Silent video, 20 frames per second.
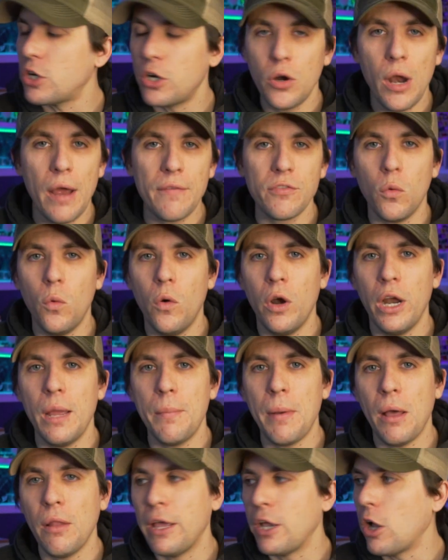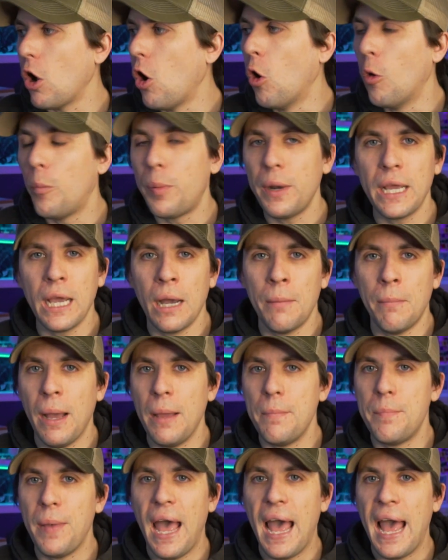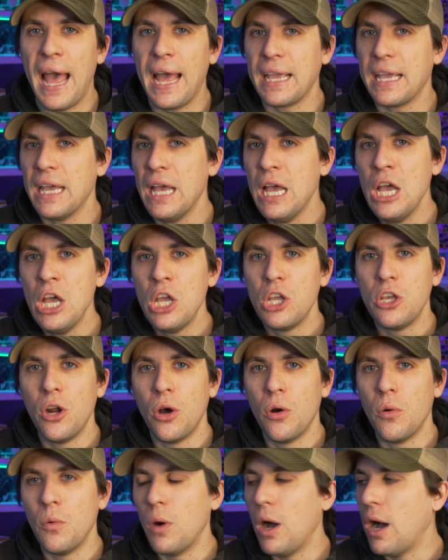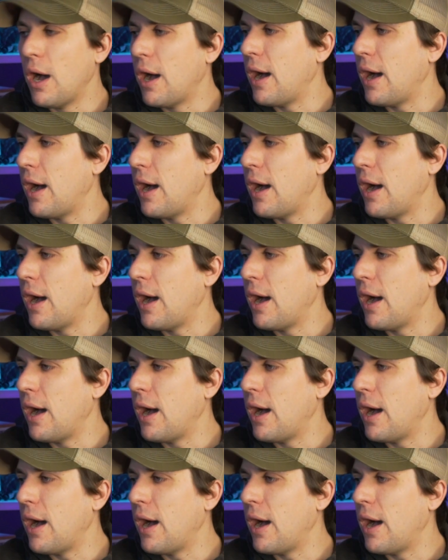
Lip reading: I don't have to worry about like opening up my bag, you know,